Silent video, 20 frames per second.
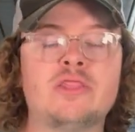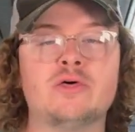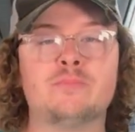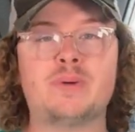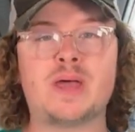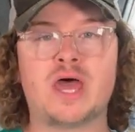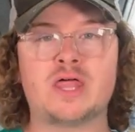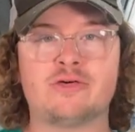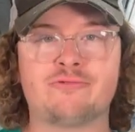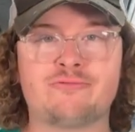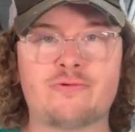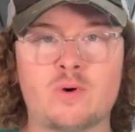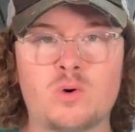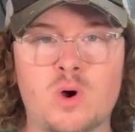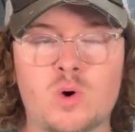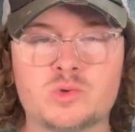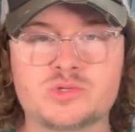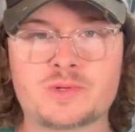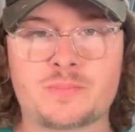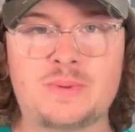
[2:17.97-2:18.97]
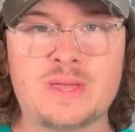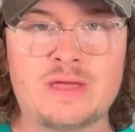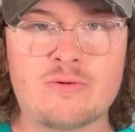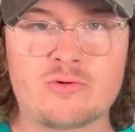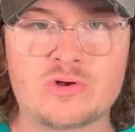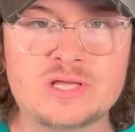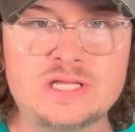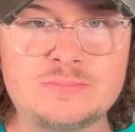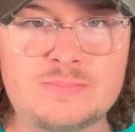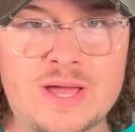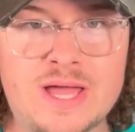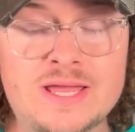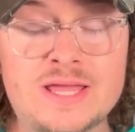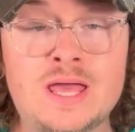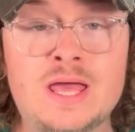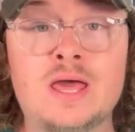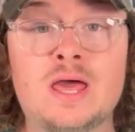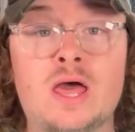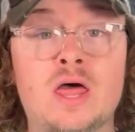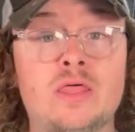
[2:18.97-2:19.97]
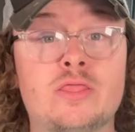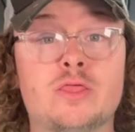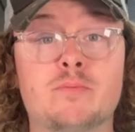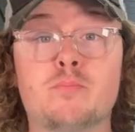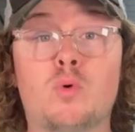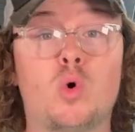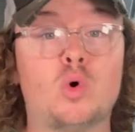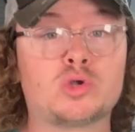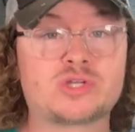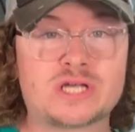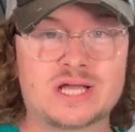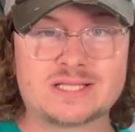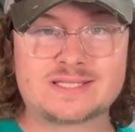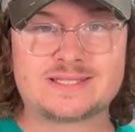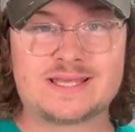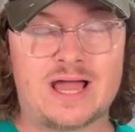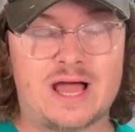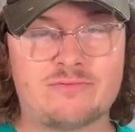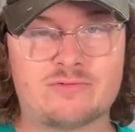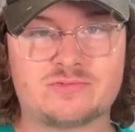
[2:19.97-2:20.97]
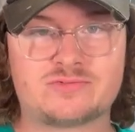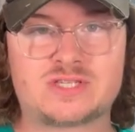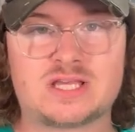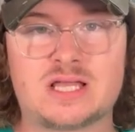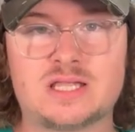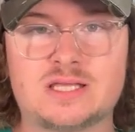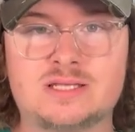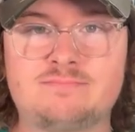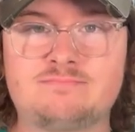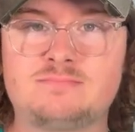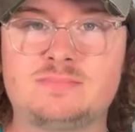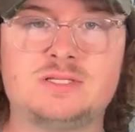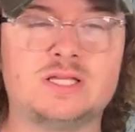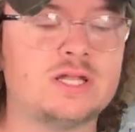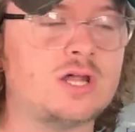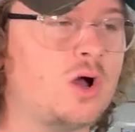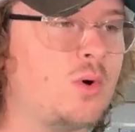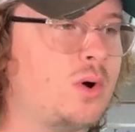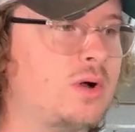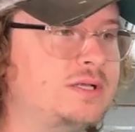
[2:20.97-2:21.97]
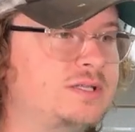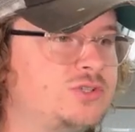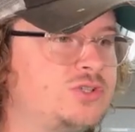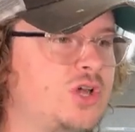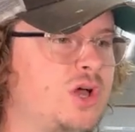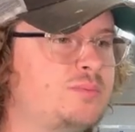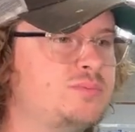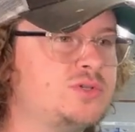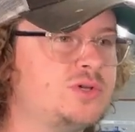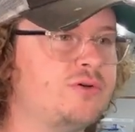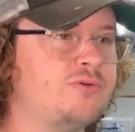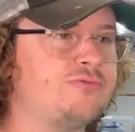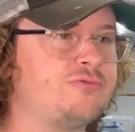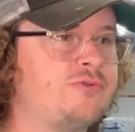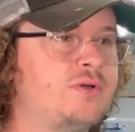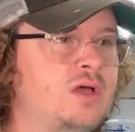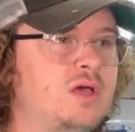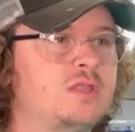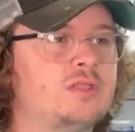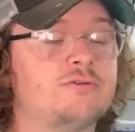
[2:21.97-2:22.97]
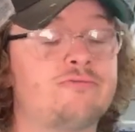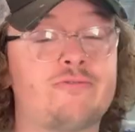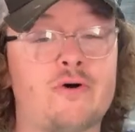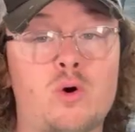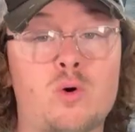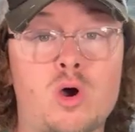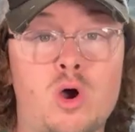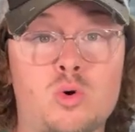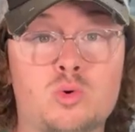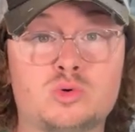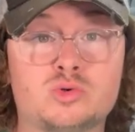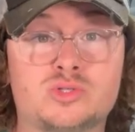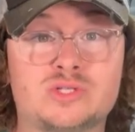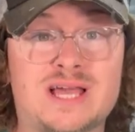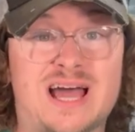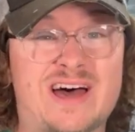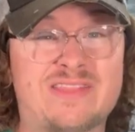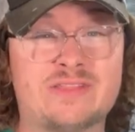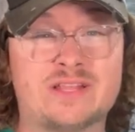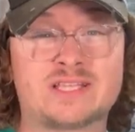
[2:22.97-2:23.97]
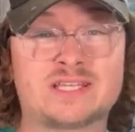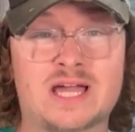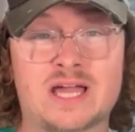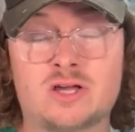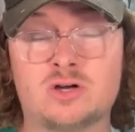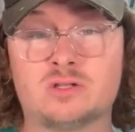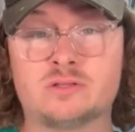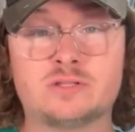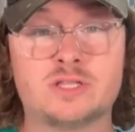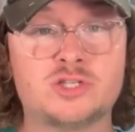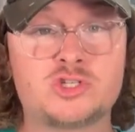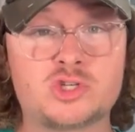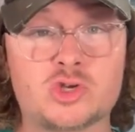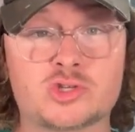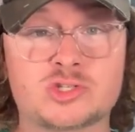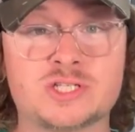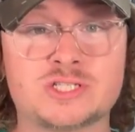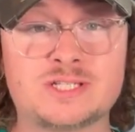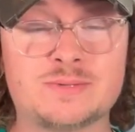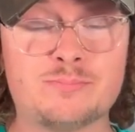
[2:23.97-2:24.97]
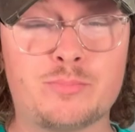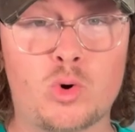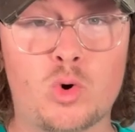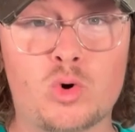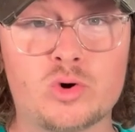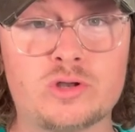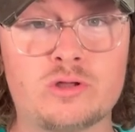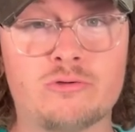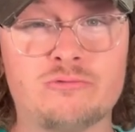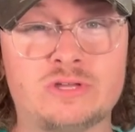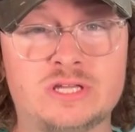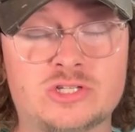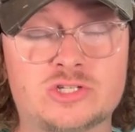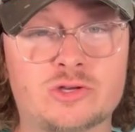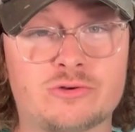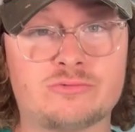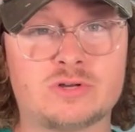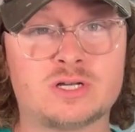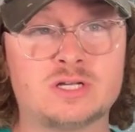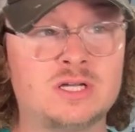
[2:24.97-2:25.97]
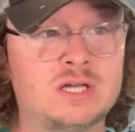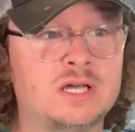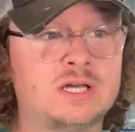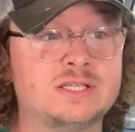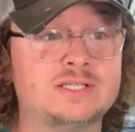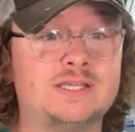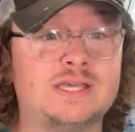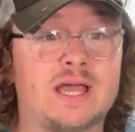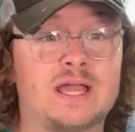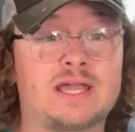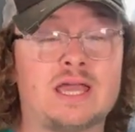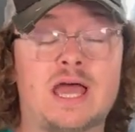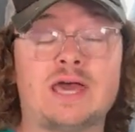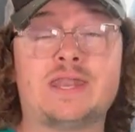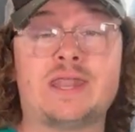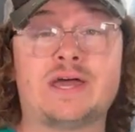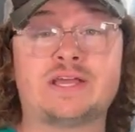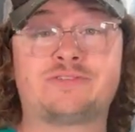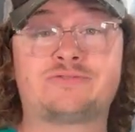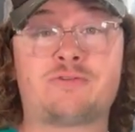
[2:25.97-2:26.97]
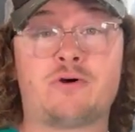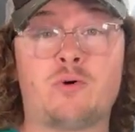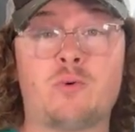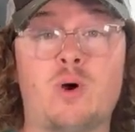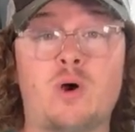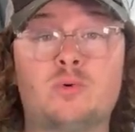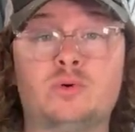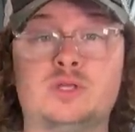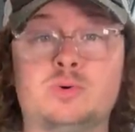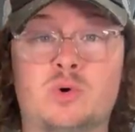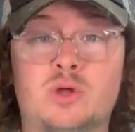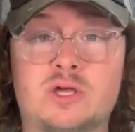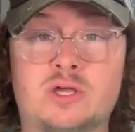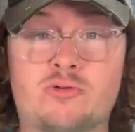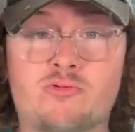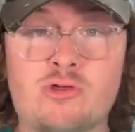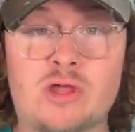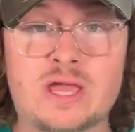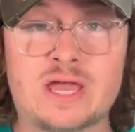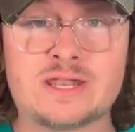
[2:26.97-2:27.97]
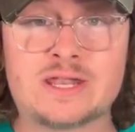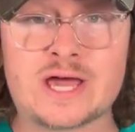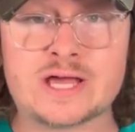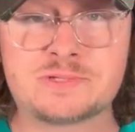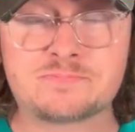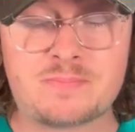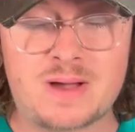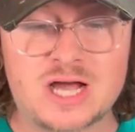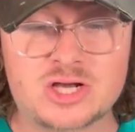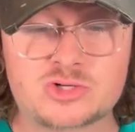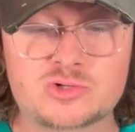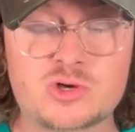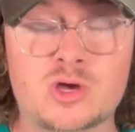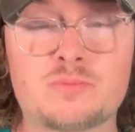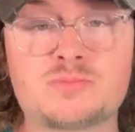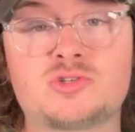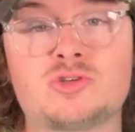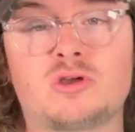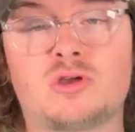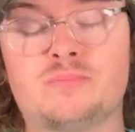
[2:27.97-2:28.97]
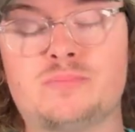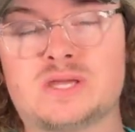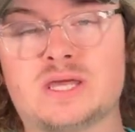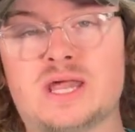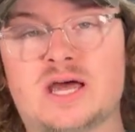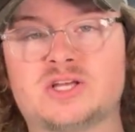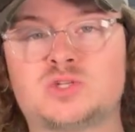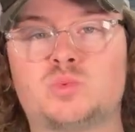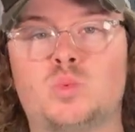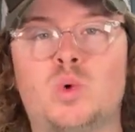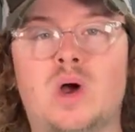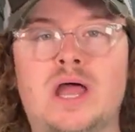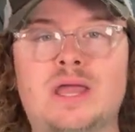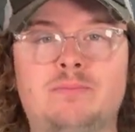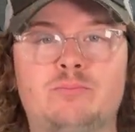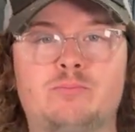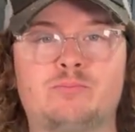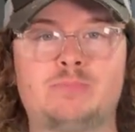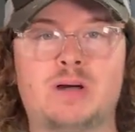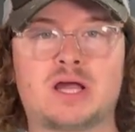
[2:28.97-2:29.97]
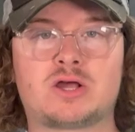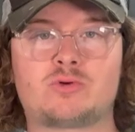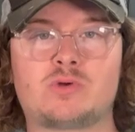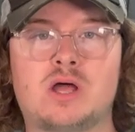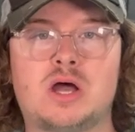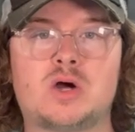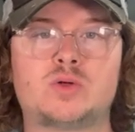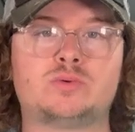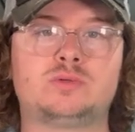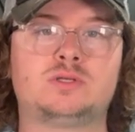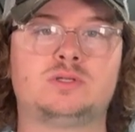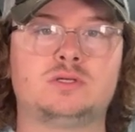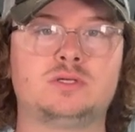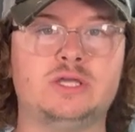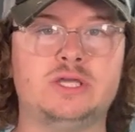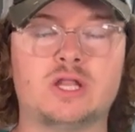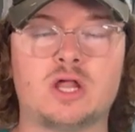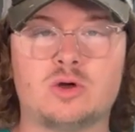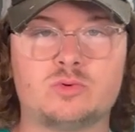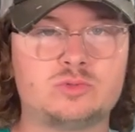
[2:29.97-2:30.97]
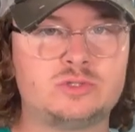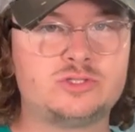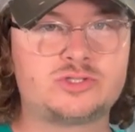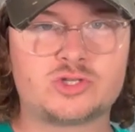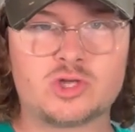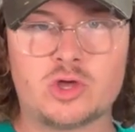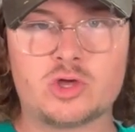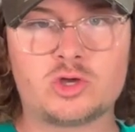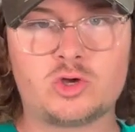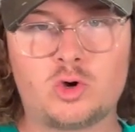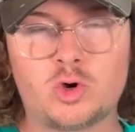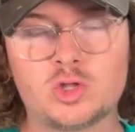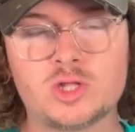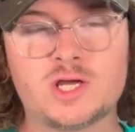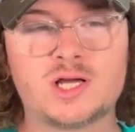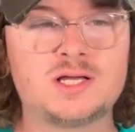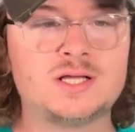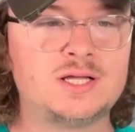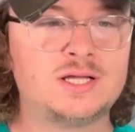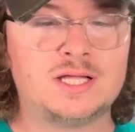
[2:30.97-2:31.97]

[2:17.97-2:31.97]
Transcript: The better the photos appear on eBay, the more chance they have of selling. You know, in terms of the photos and the title, they're just as important of each other. So yeah, get a nice photo. You want to create a nice backdrop, so it can be a nice white background, you know, certain colour.